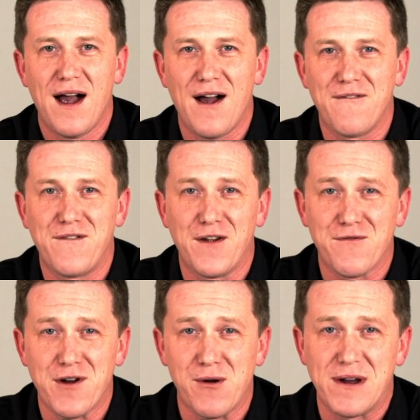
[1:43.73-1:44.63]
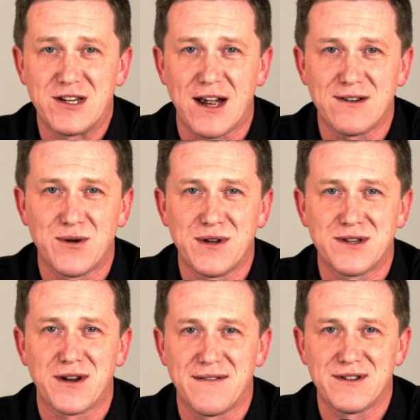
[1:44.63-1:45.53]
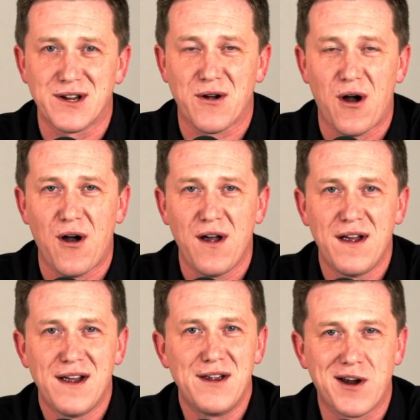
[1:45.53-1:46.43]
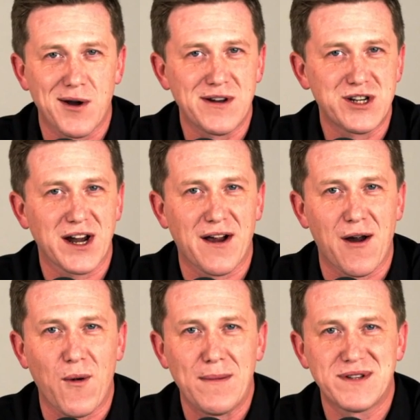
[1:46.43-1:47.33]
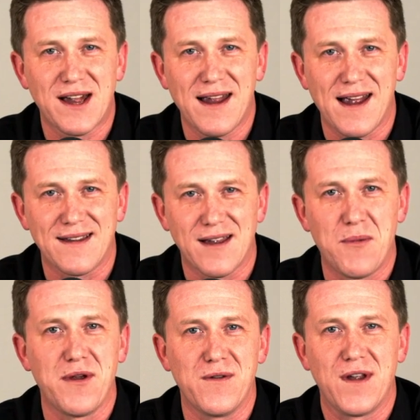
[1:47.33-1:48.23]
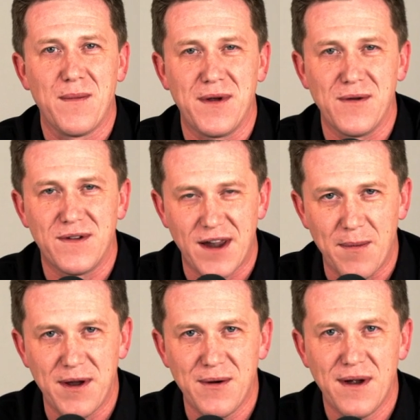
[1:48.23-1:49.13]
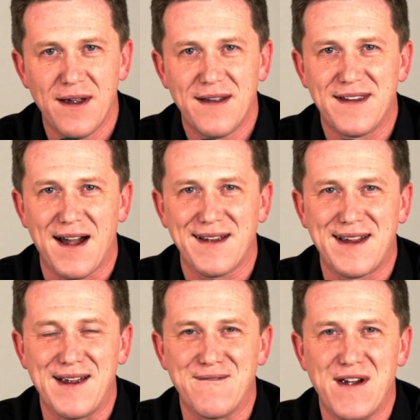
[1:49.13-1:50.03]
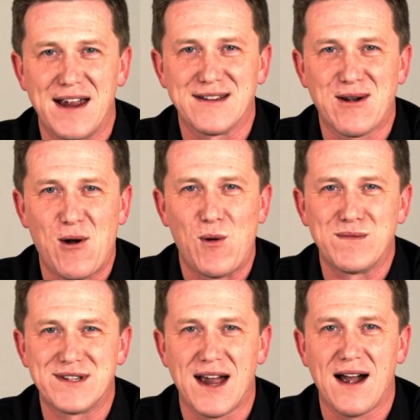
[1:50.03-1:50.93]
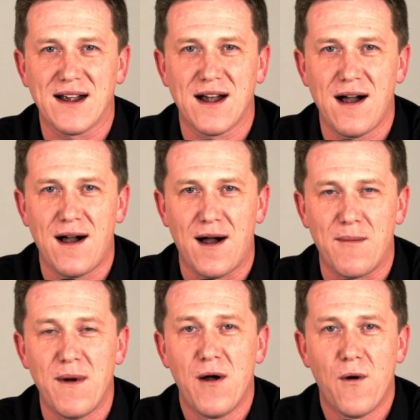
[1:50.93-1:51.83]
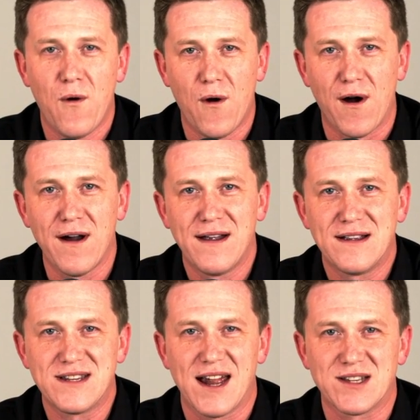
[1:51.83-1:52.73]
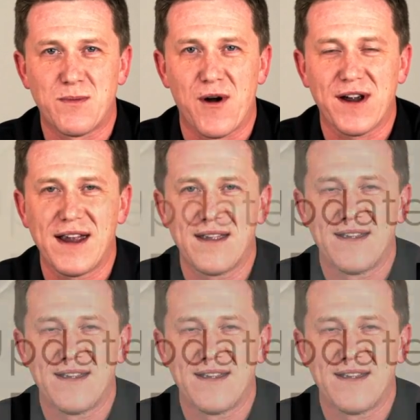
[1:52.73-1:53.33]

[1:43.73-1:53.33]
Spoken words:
feel free to reach out to us or give us a call. You can always check out our website at www.kingvegashomes.com or text market